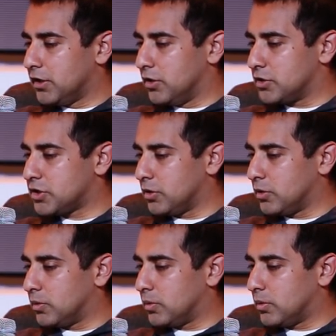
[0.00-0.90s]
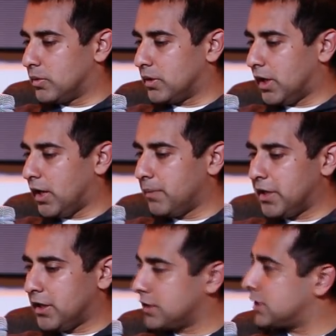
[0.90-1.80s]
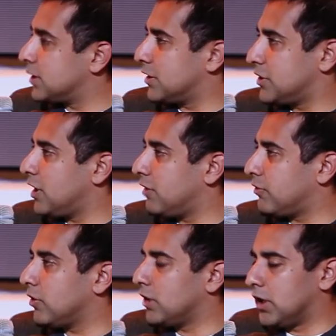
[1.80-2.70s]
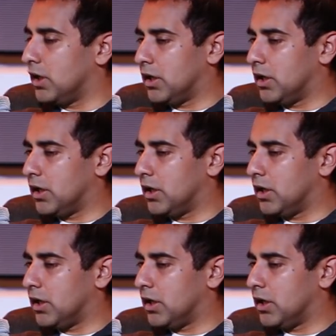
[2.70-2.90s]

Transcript: You know, so I made it out to Stanford,